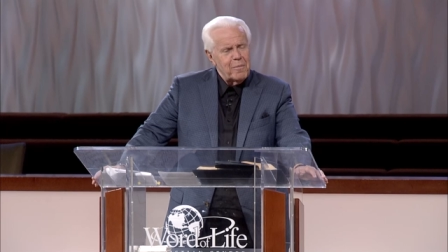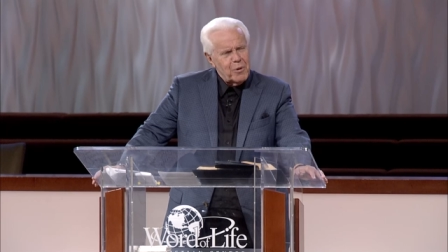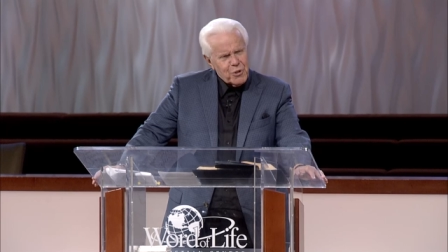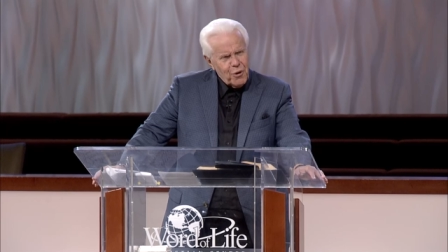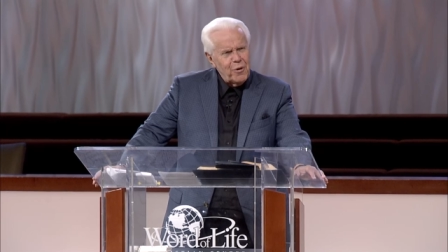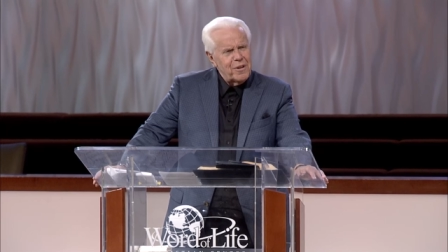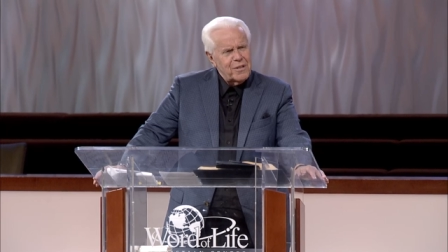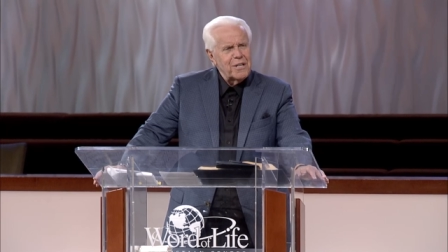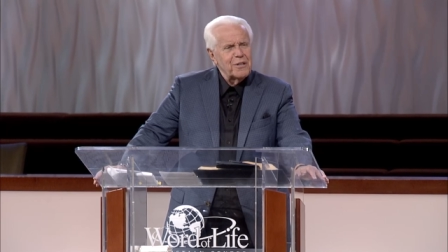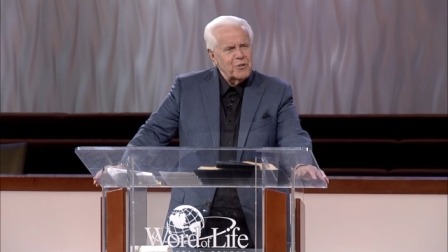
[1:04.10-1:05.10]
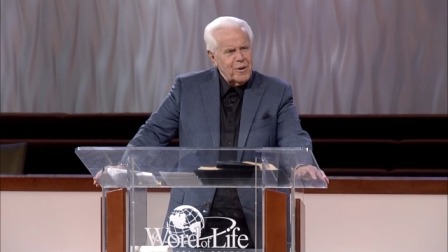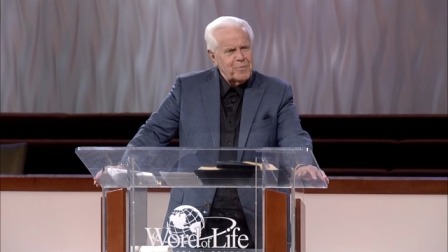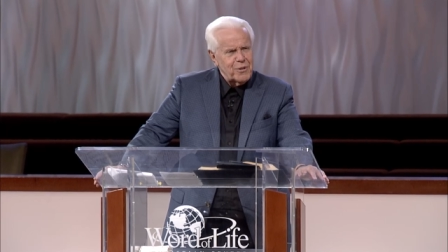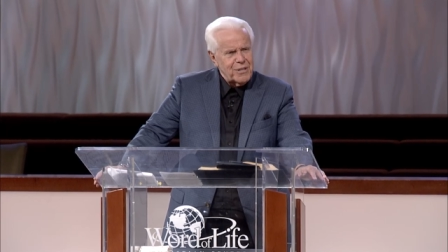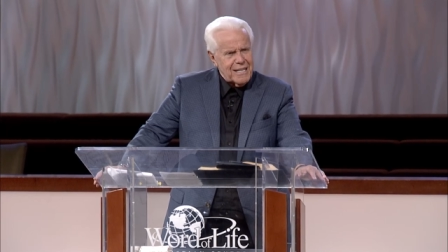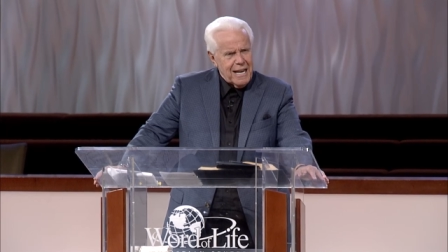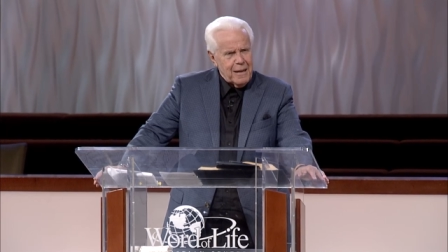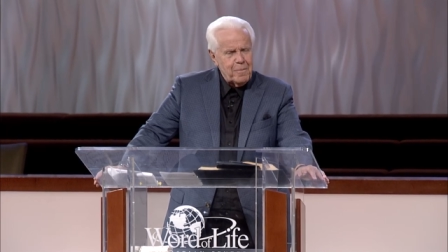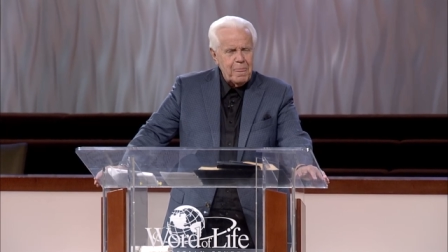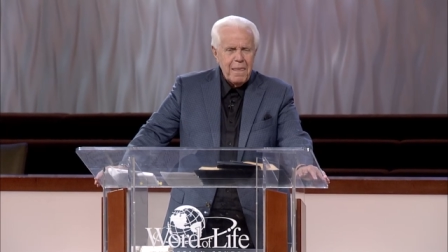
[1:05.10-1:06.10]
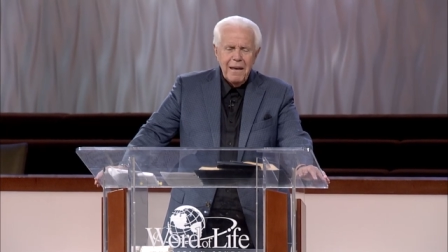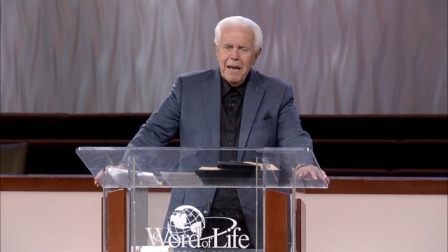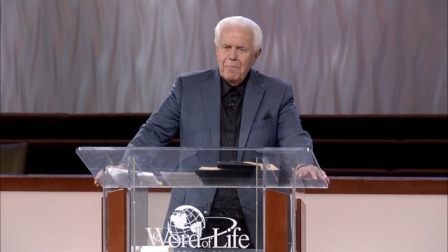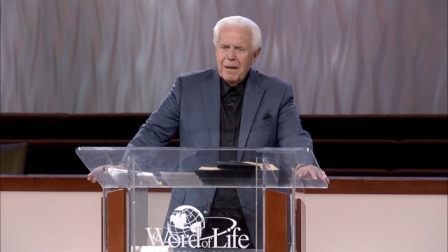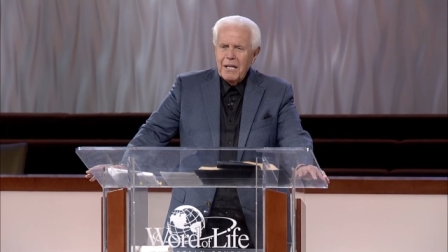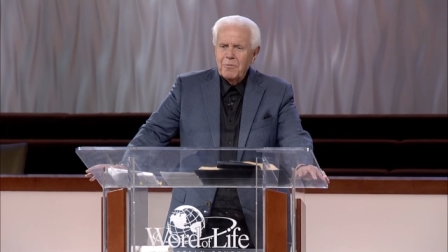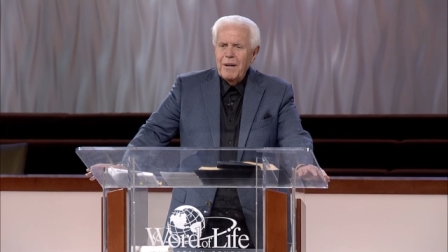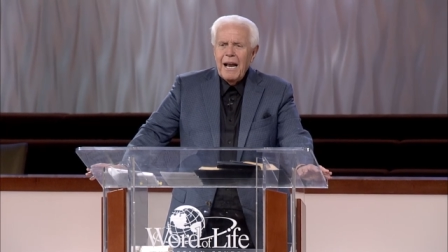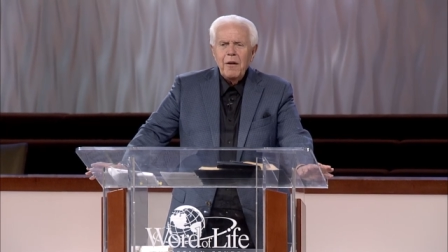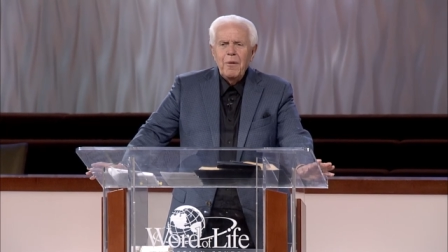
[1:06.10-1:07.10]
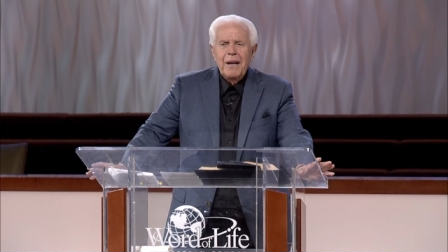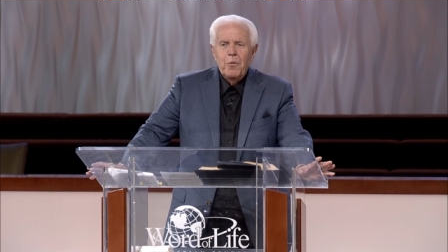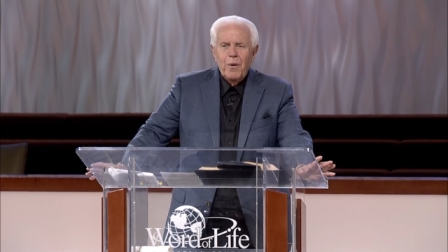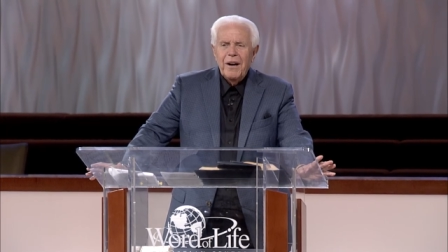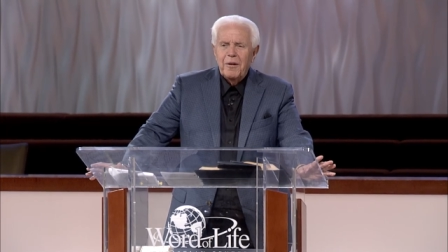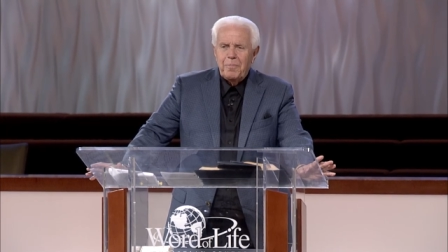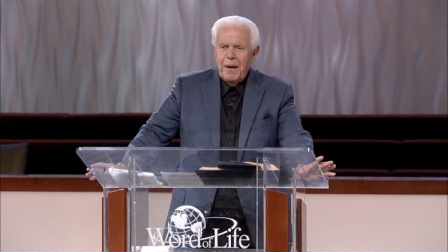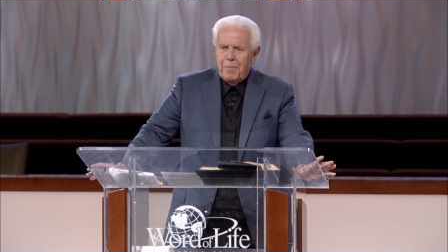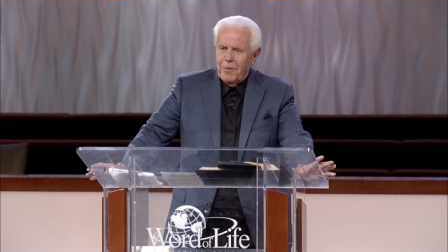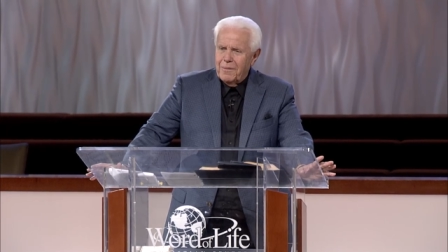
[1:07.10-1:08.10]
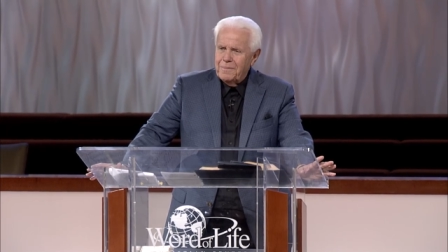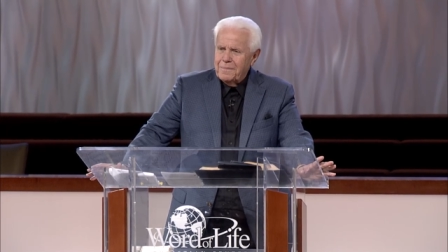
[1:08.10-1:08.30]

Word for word: I'm going to show you this in the scripture today because we're not really weird people.